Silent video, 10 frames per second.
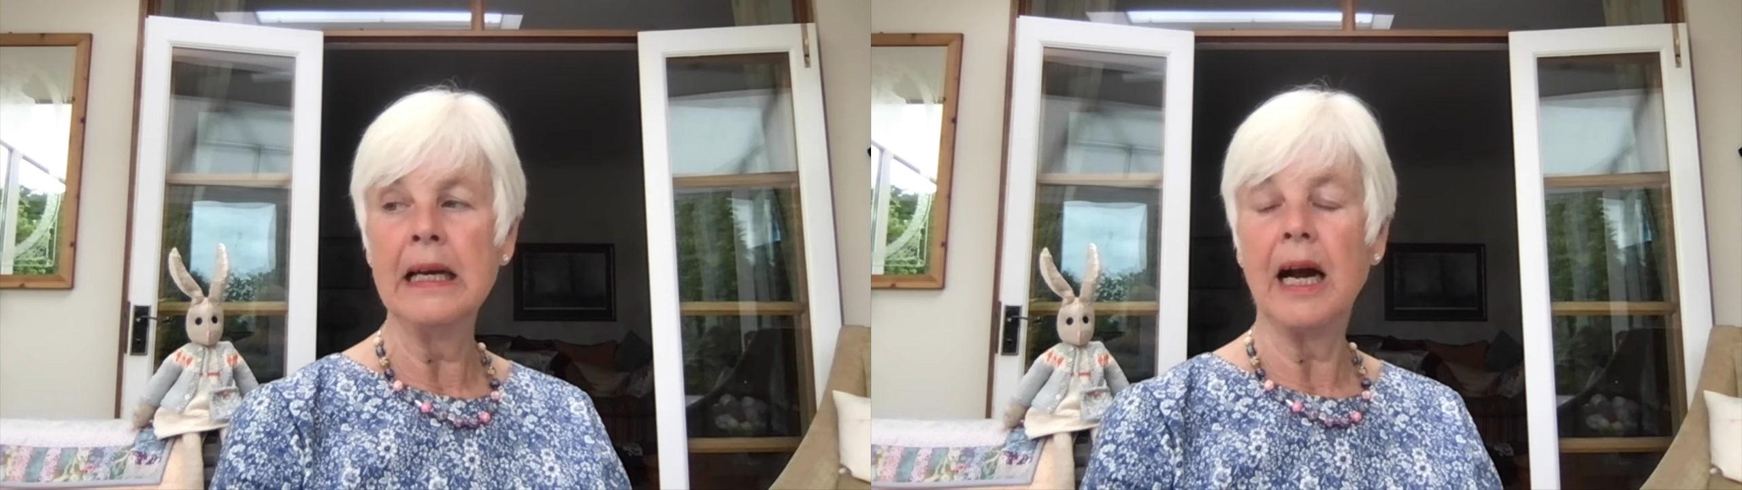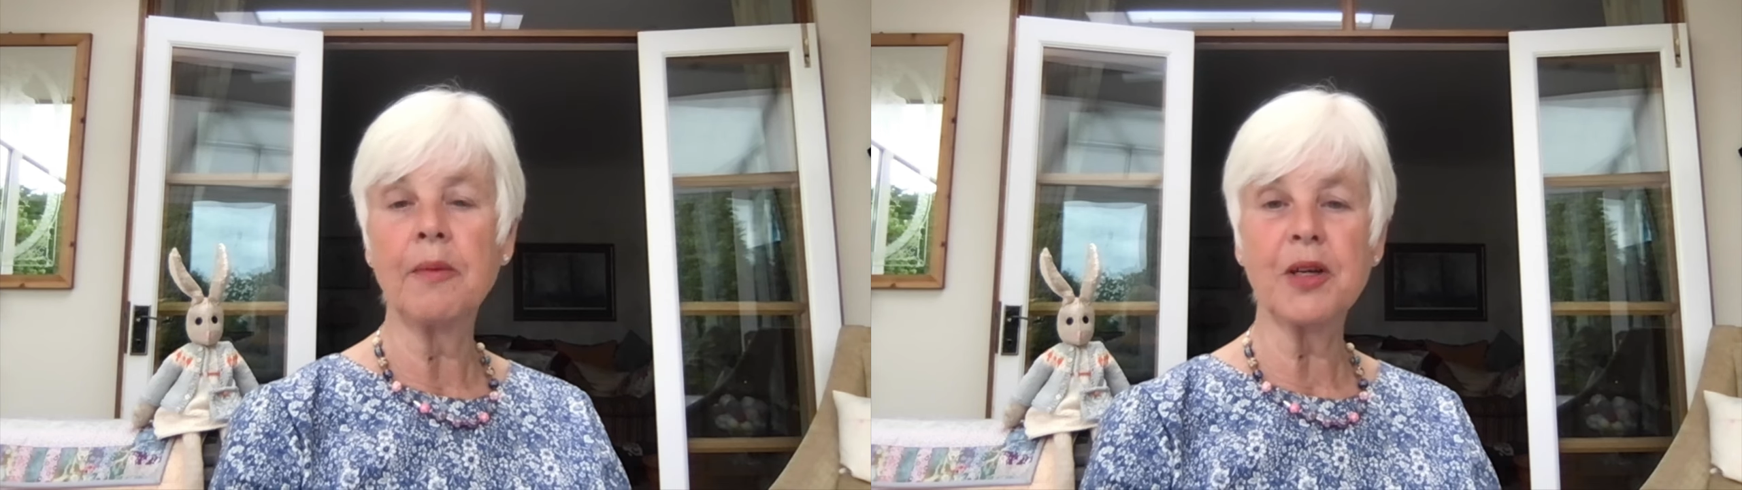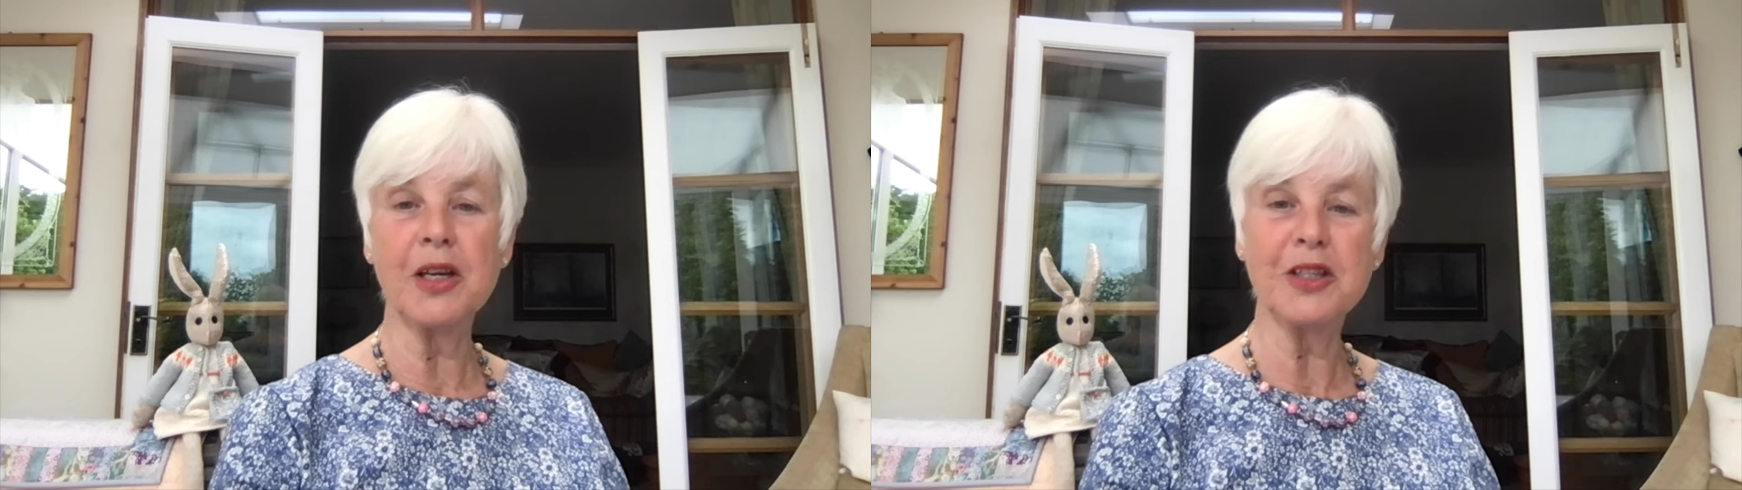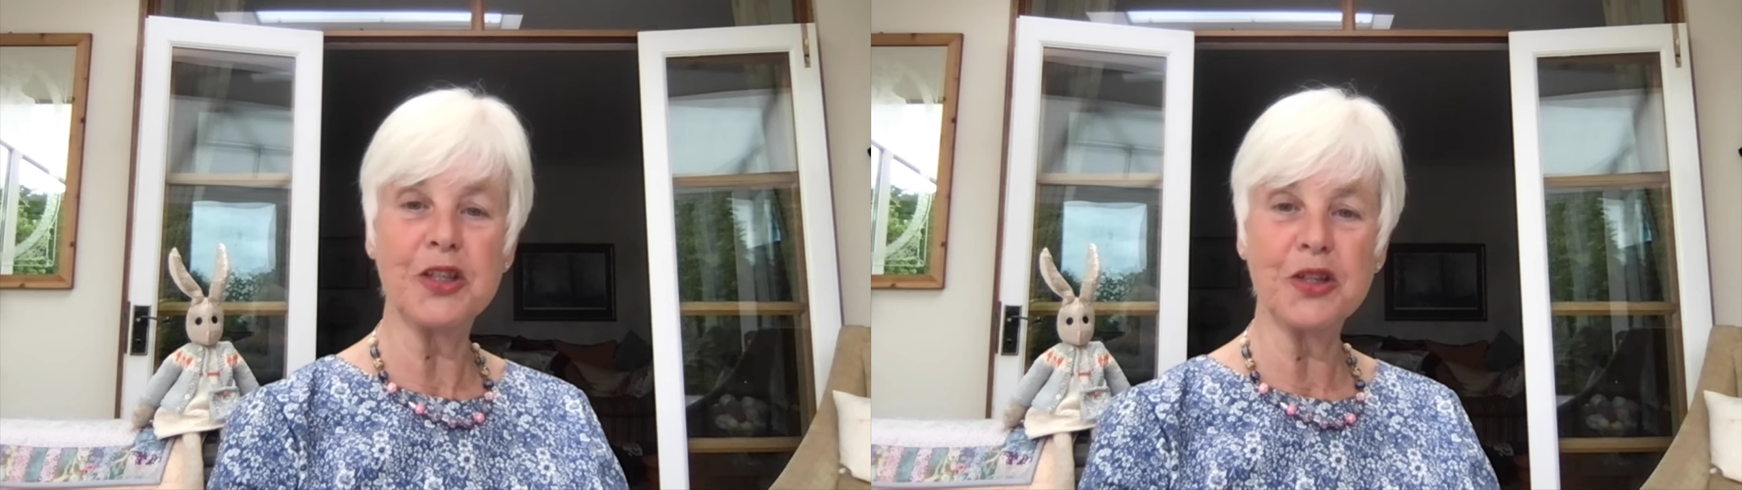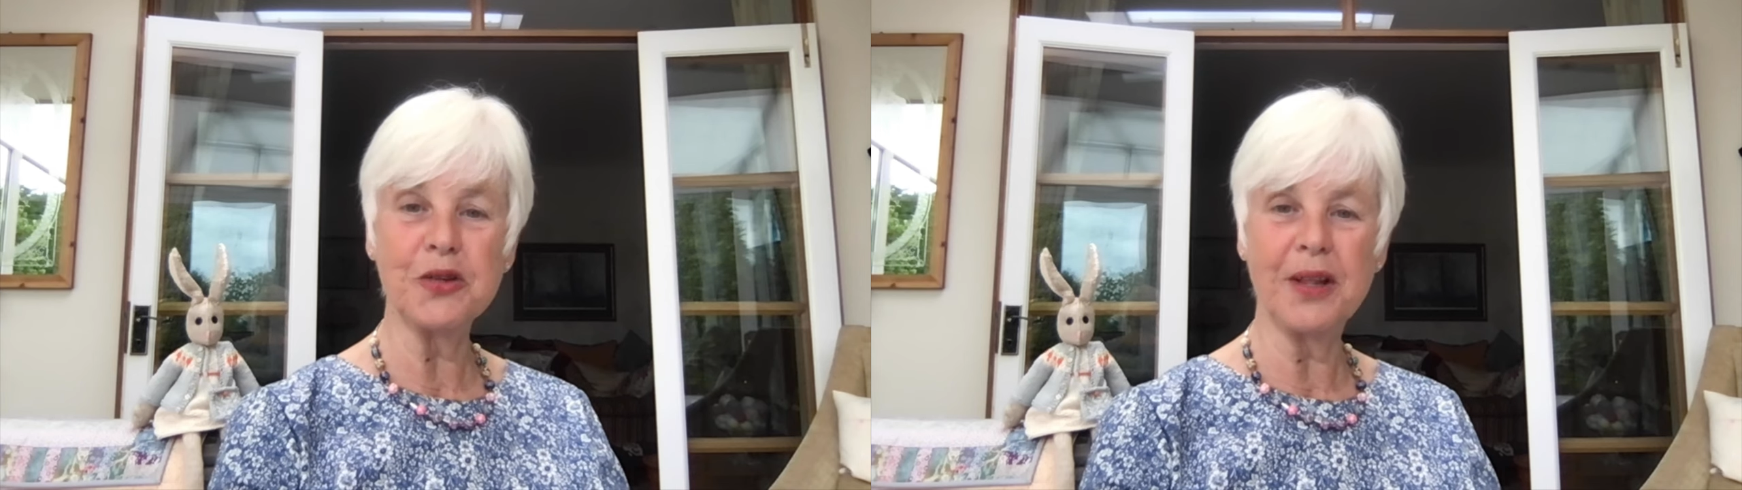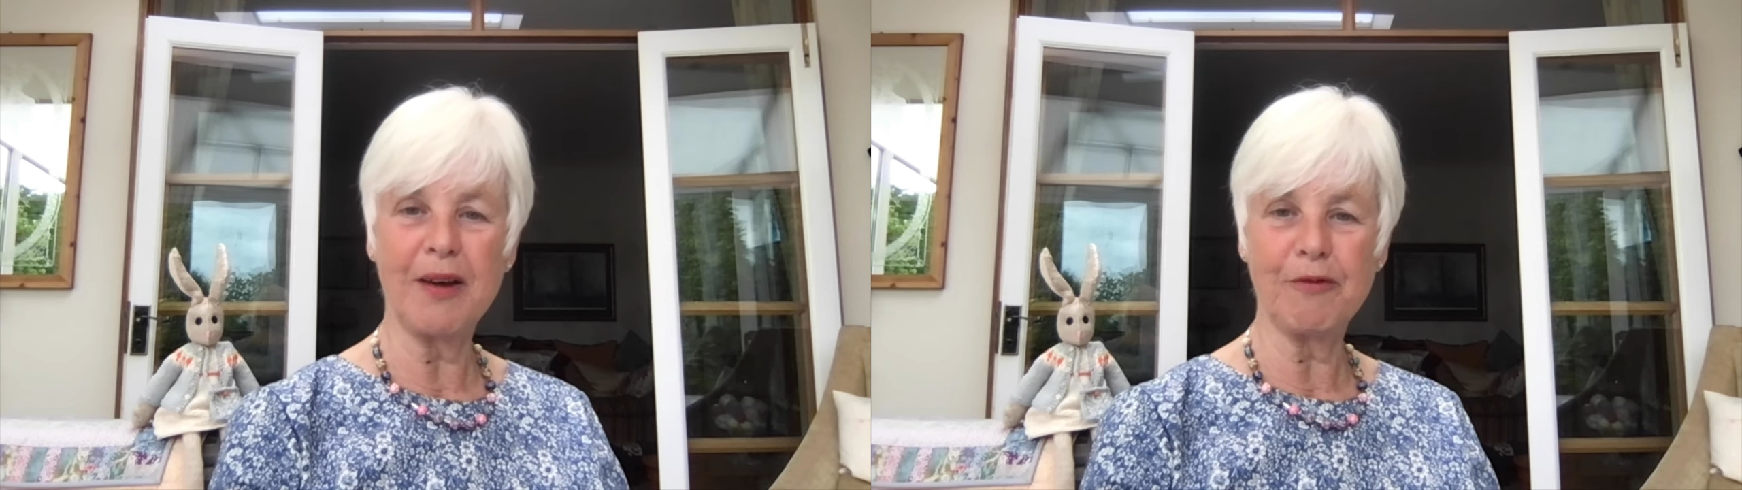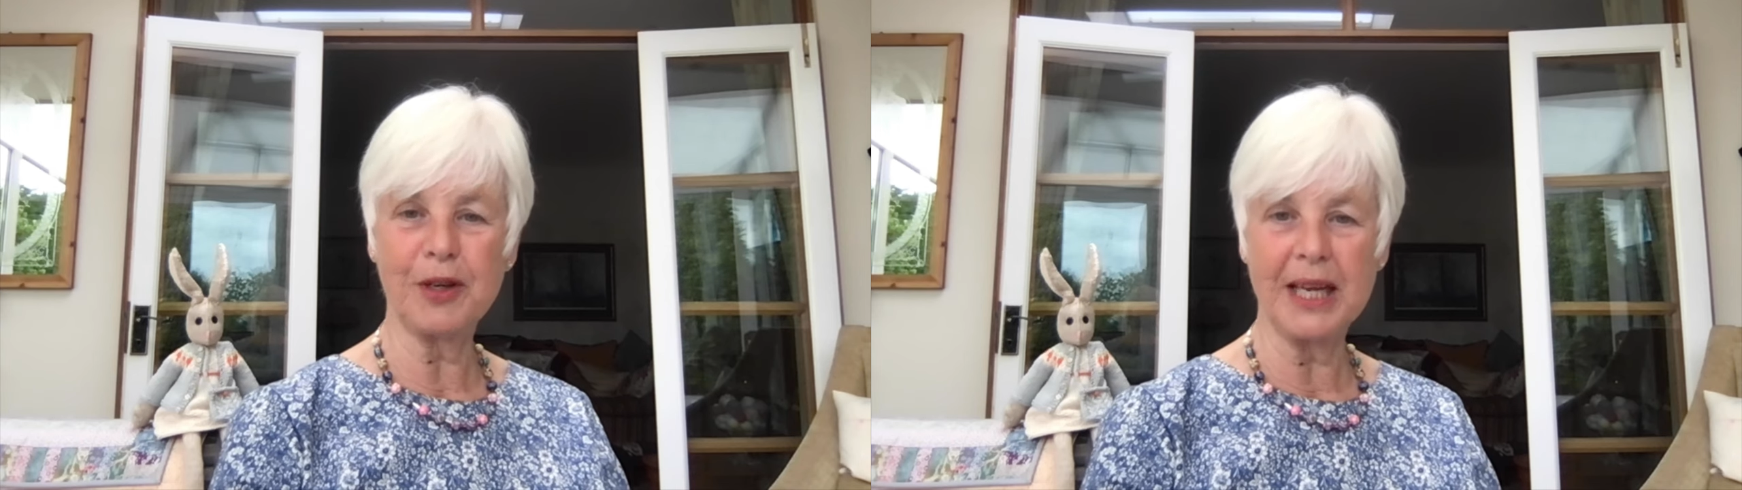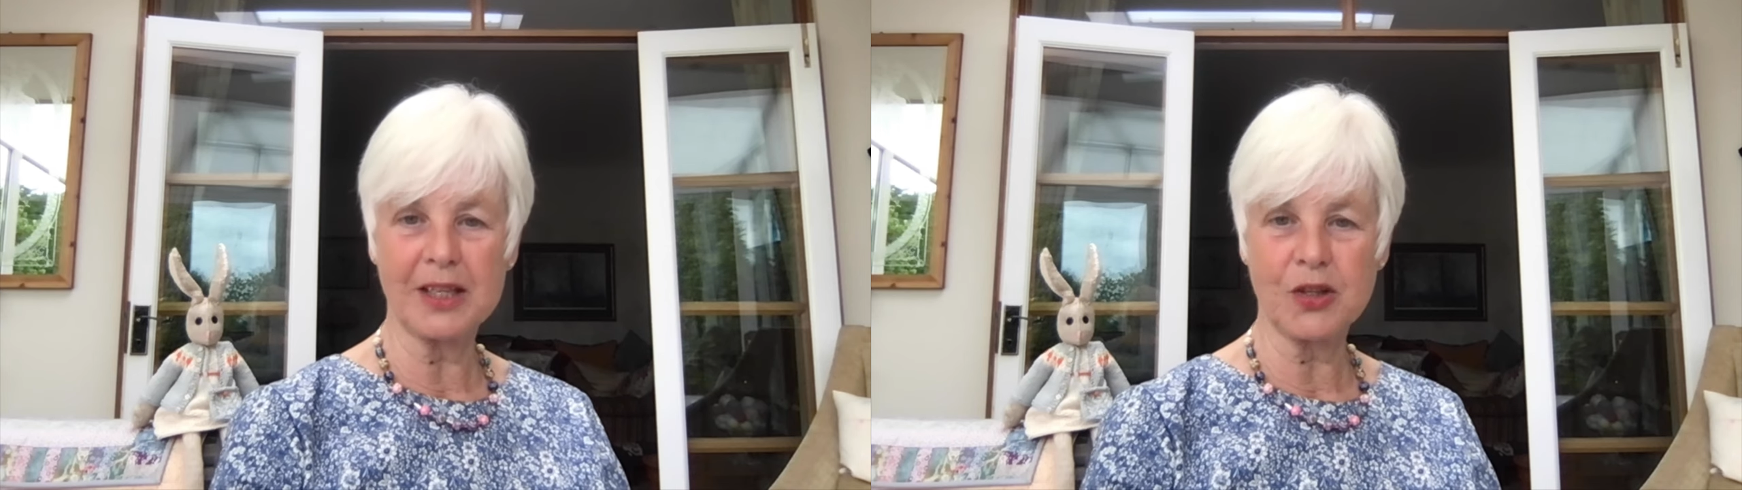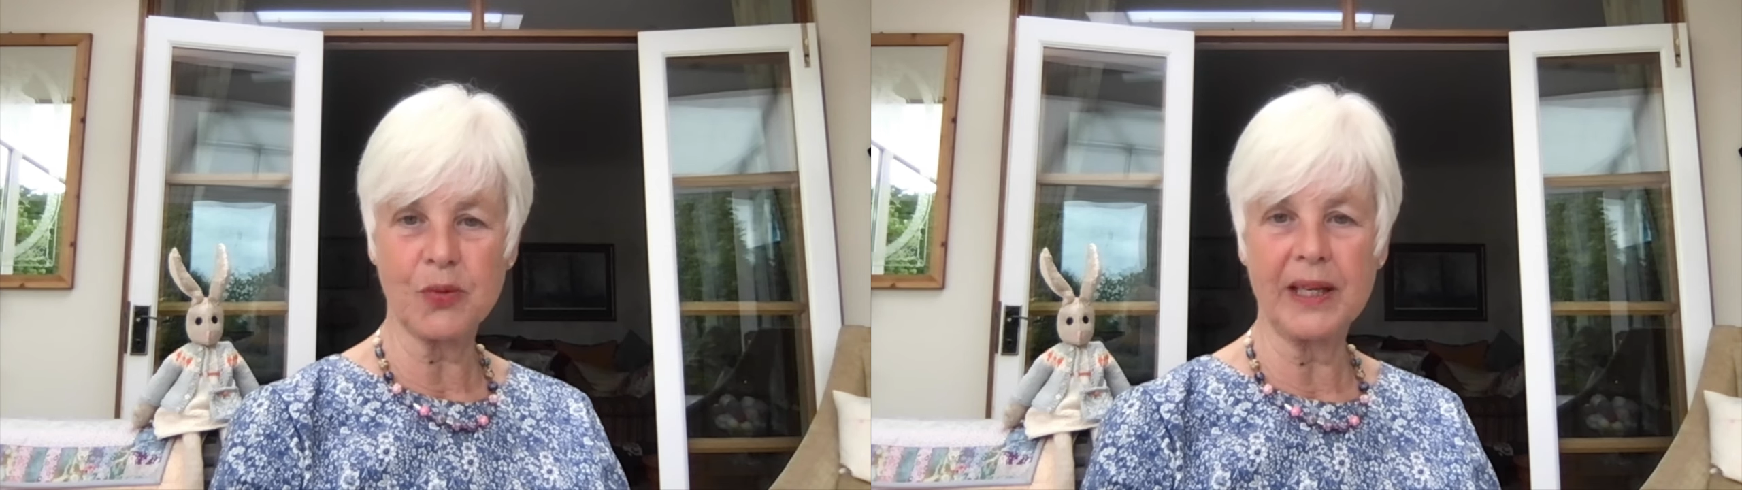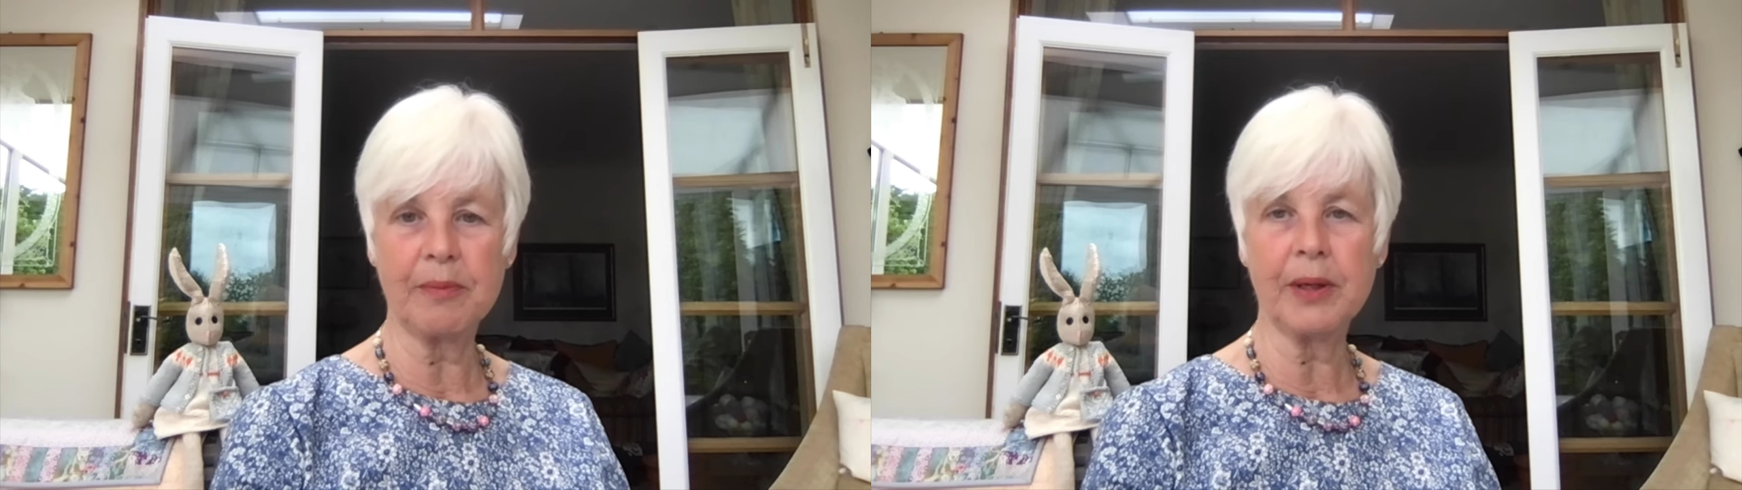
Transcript: I'm going to do that for next week